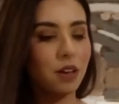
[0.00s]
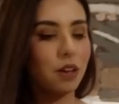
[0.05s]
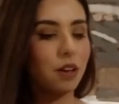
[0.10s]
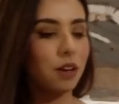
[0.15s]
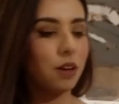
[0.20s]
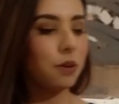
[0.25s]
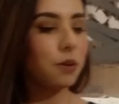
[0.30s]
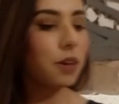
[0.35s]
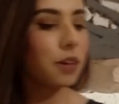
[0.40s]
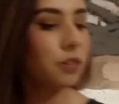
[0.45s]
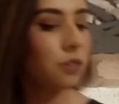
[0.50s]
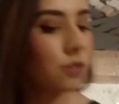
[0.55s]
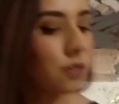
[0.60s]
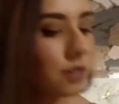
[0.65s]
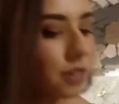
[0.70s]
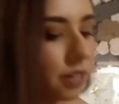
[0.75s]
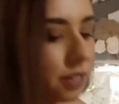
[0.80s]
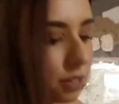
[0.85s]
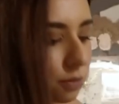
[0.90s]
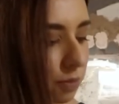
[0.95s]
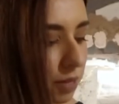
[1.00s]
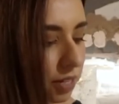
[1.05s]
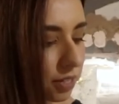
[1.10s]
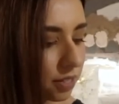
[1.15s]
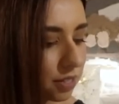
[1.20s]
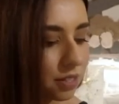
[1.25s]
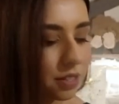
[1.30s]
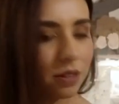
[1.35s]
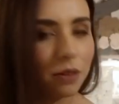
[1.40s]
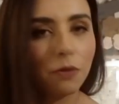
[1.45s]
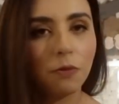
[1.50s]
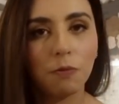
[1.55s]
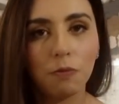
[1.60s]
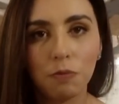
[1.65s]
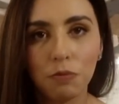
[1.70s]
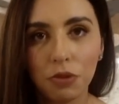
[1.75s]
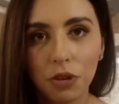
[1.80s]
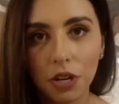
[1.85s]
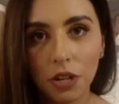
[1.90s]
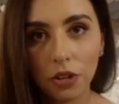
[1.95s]
Okay, so the next piece is in a
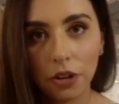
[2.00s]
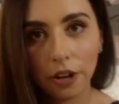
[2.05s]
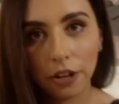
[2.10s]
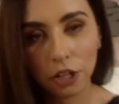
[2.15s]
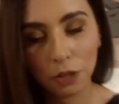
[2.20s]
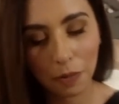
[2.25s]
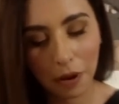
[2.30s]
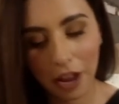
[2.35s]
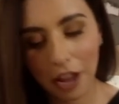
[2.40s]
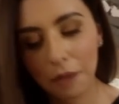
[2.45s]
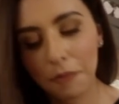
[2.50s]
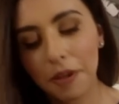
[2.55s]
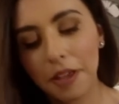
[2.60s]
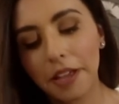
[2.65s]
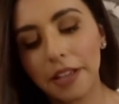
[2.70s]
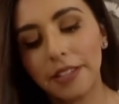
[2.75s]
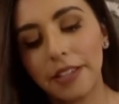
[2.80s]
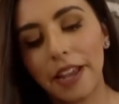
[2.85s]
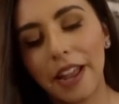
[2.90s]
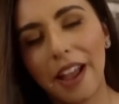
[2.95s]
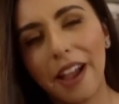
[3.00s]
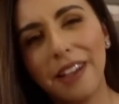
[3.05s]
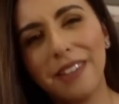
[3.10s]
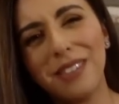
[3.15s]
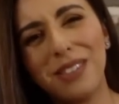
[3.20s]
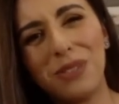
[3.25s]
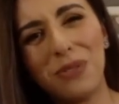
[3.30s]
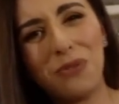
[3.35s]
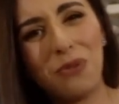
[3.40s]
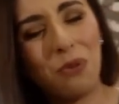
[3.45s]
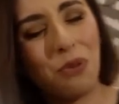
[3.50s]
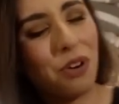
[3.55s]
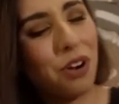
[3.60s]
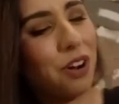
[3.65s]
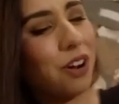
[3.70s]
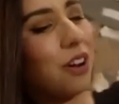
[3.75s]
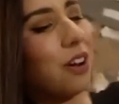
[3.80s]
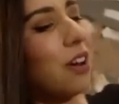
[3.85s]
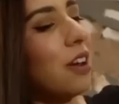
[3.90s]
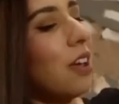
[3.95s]
pretty large bag, because I asked
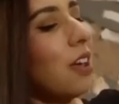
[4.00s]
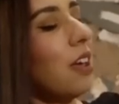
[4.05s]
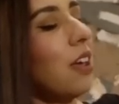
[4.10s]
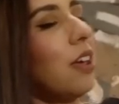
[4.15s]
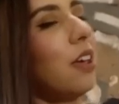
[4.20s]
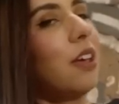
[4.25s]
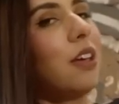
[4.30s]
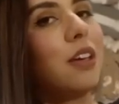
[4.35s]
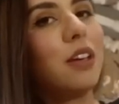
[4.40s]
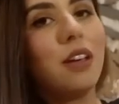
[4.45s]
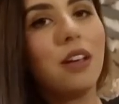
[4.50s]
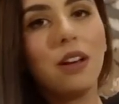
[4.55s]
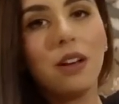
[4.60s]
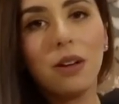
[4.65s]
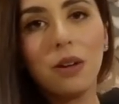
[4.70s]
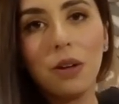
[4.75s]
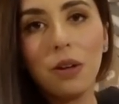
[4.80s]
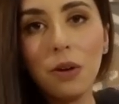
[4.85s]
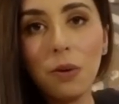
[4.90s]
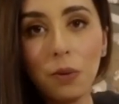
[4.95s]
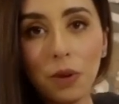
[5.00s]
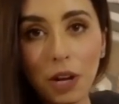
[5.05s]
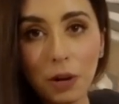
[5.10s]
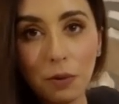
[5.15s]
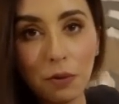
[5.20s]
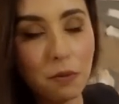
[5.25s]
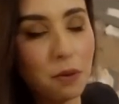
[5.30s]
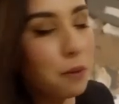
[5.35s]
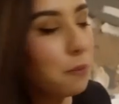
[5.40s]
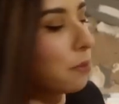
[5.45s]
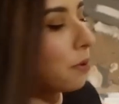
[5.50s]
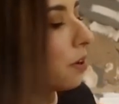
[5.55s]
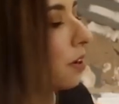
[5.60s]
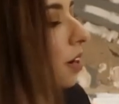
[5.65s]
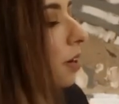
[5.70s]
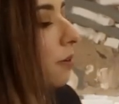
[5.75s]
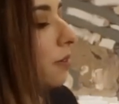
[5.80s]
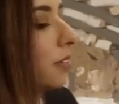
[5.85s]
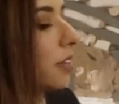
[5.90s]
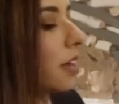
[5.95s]
for, when I remembered,
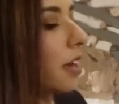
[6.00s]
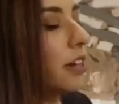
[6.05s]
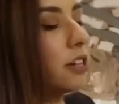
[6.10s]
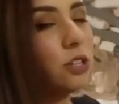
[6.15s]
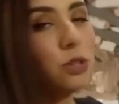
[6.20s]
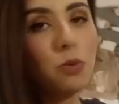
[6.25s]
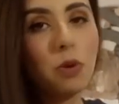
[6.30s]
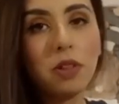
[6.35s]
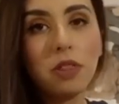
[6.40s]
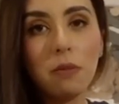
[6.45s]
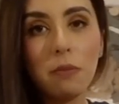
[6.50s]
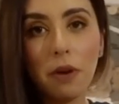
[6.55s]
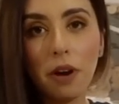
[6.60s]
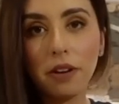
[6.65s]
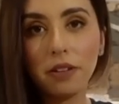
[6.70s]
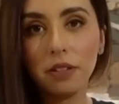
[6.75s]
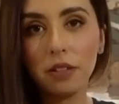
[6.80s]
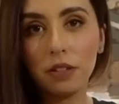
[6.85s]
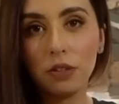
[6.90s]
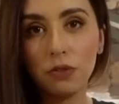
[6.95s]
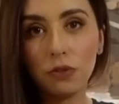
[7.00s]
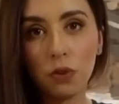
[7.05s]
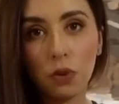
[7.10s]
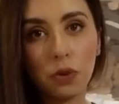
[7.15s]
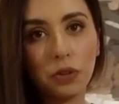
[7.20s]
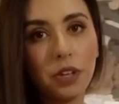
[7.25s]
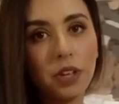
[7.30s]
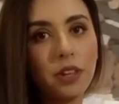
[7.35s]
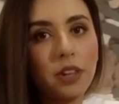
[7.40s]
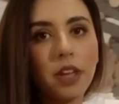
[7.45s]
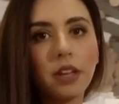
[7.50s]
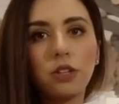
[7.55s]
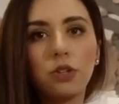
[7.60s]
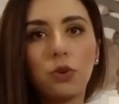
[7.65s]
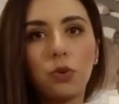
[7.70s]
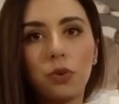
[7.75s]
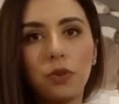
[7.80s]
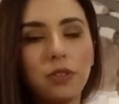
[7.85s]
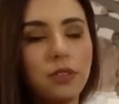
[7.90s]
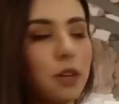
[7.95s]
I was like, I just want the boxes folded, like,
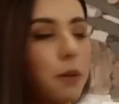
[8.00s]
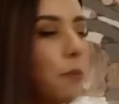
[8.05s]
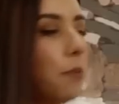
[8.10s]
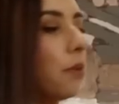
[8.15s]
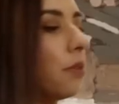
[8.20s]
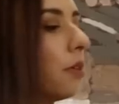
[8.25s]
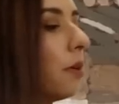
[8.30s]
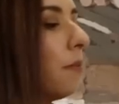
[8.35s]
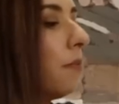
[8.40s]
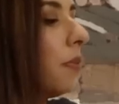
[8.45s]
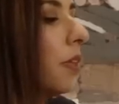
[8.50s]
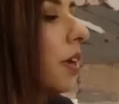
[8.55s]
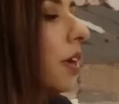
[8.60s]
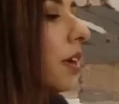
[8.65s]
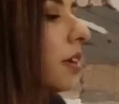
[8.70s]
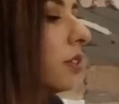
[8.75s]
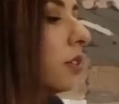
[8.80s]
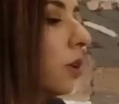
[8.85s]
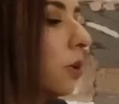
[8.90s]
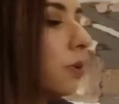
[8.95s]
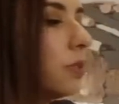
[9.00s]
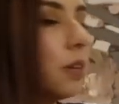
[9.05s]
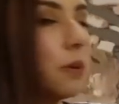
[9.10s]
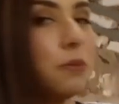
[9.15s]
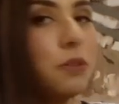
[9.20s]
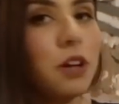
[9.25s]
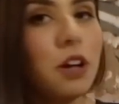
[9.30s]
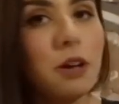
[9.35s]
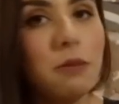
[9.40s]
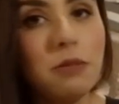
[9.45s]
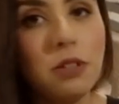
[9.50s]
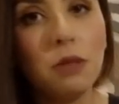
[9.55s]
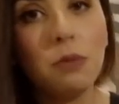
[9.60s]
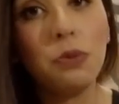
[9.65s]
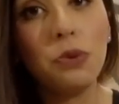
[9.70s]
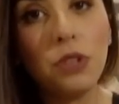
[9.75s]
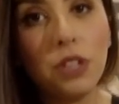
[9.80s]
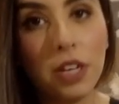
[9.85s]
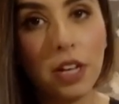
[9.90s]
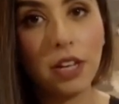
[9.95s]
don't assemble them. So sometimes the
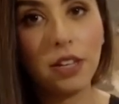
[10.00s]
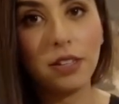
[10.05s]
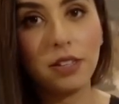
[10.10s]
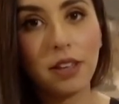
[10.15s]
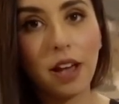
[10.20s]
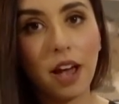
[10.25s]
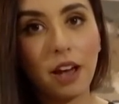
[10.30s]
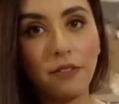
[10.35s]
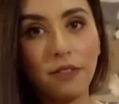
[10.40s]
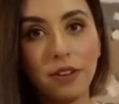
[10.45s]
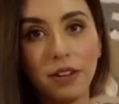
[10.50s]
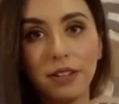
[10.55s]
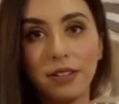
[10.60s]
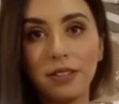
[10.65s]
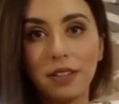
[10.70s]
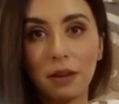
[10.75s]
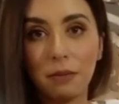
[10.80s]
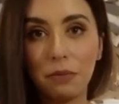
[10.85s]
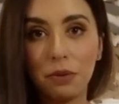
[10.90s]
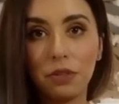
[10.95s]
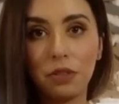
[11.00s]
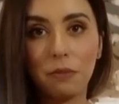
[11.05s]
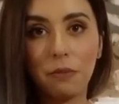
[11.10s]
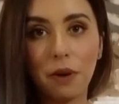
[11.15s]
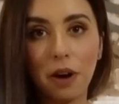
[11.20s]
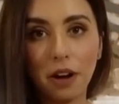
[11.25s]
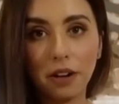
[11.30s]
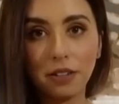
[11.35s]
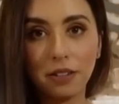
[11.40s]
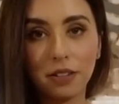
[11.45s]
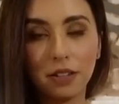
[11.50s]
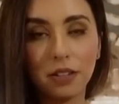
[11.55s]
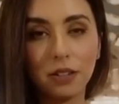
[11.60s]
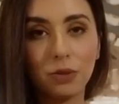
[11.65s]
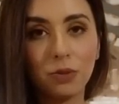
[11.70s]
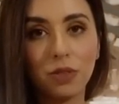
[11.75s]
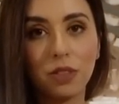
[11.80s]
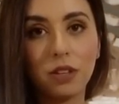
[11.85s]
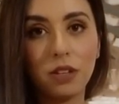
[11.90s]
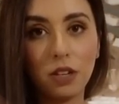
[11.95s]
boutiques haven't assembled the
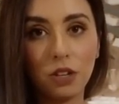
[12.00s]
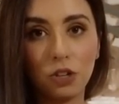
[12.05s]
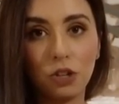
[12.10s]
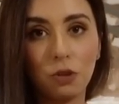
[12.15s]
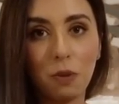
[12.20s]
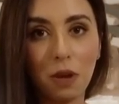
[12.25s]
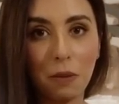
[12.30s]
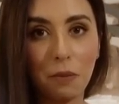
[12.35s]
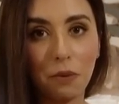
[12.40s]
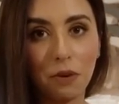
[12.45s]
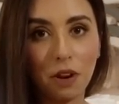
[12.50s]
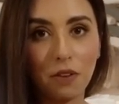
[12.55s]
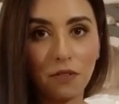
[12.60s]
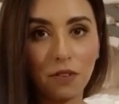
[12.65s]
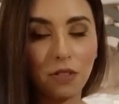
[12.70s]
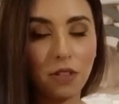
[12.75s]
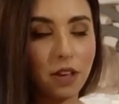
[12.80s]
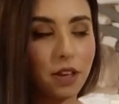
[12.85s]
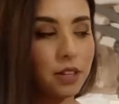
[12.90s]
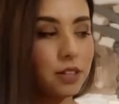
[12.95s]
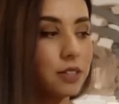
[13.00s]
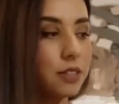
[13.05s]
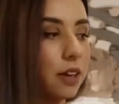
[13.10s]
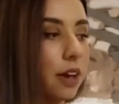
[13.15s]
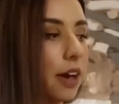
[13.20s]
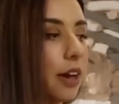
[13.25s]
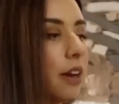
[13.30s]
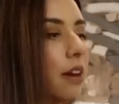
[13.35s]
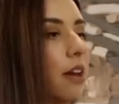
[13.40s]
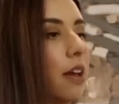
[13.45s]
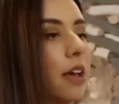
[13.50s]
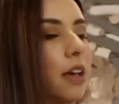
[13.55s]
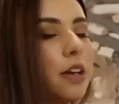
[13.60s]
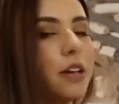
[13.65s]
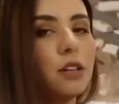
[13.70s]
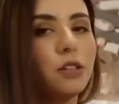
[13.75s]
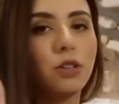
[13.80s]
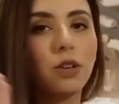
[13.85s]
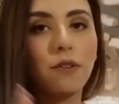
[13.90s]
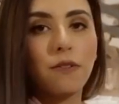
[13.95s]
boxes with the tissue paper and everything inside.
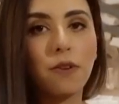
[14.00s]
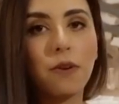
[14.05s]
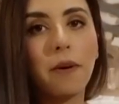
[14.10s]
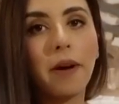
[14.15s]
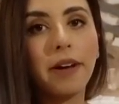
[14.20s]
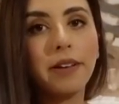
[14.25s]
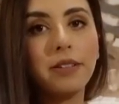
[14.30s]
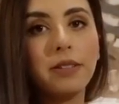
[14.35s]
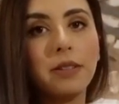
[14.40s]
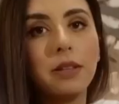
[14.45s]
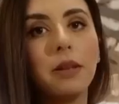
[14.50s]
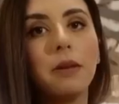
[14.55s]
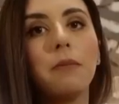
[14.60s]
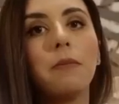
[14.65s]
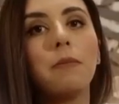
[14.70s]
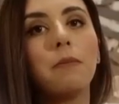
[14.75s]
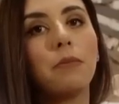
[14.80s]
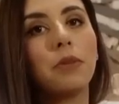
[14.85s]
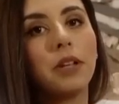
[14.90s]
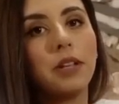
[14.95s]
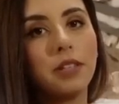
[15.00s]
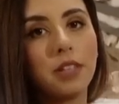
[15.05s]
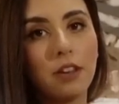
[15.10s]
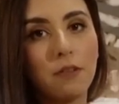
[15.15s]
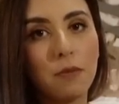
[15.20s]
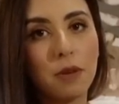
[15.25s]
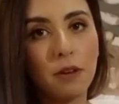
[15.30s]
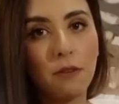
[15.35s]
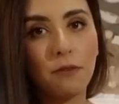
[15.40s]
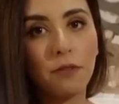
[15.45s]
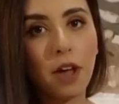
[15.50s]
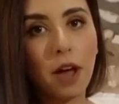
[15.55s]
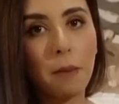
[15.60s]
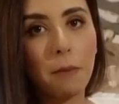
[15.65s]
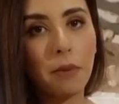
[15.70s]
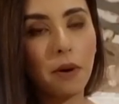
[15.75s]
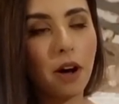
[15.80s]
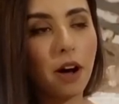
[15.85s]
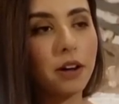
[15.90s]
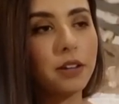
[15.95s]
So if you ask them, please give me a
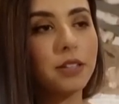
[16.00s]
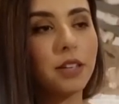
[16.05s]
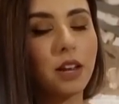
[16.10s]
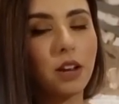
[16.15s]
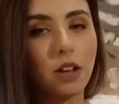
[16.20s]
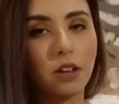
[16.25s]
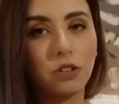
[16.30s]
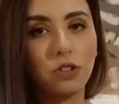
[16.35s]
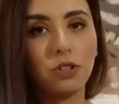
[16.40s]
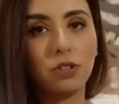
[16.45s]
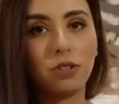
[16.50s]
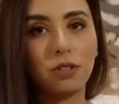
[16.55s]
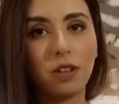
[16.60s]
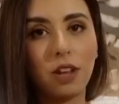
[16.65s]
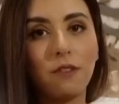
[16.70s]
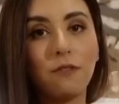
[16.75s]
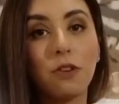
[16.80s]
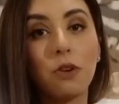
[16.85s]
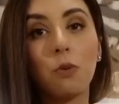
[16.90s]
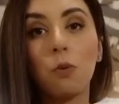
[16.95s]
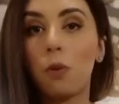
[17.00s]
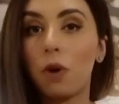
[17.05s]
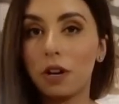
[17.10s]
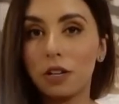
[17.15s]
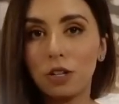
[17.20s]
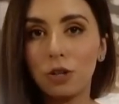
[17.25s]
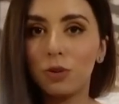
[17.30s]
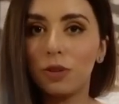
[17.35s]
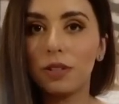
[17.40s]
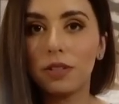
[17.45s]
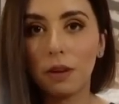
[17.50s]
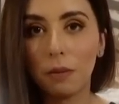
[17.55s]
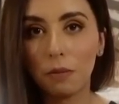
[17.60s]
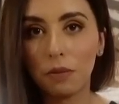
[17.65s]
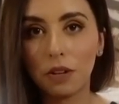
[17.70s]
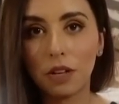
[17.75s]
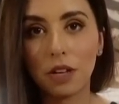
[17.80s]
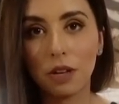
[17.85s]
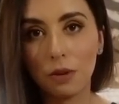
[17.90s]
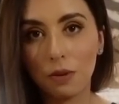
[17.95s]
flat box, and I'll just, if you want to
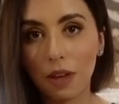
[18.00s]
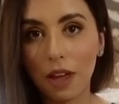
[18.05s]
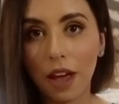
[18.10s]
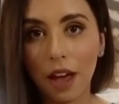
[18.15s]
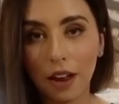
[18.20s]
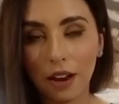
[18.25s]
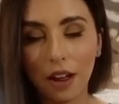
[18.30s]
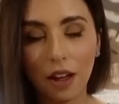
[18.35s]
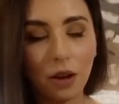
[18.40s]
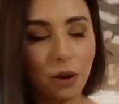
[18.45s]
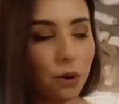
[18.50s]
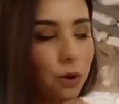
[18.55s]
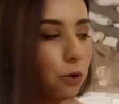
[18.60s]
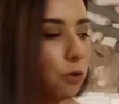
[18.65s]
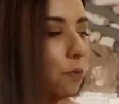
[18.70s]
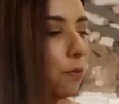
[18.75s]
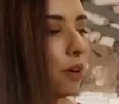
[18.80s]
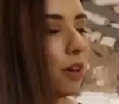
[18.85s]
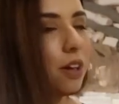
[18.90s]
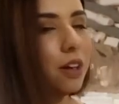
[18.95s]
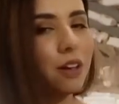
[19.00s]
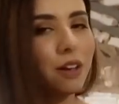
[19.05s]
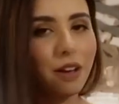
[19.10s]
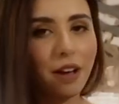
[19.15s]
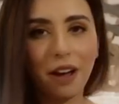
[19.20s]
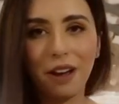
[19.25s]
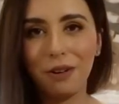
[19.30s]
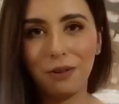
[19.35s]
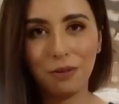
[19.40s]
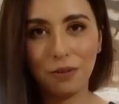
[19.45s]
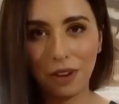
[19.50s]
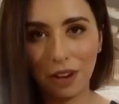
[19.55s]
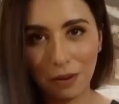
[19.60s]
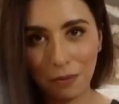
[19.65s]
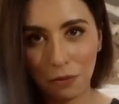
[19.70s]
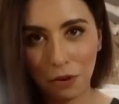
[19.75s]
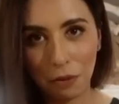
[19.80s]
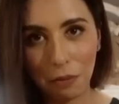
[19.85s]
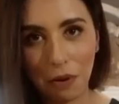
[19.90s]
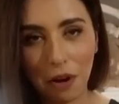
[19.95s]
assemble it, you can at home. I don't need
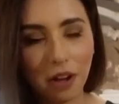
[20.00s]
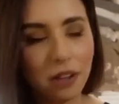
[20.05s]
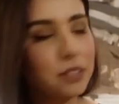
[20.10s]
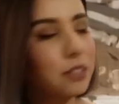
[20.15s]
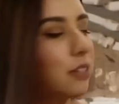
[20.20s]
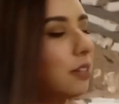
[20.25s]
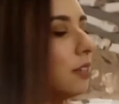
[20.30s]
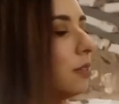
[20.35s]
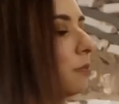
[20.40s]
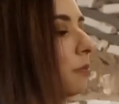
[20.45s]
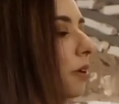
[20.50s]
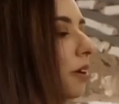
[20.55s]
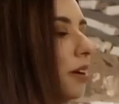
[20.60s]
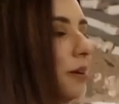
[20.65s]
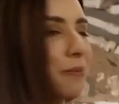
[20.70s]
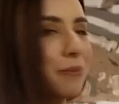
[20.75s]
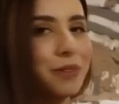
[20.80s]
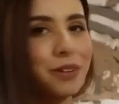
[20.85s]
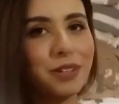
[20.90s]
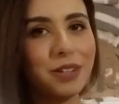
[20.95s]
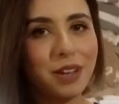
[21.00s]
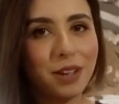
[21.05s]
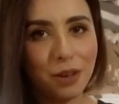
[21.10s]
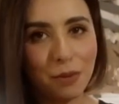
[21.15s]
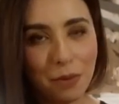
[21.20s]
more boxes, but I'm going to take them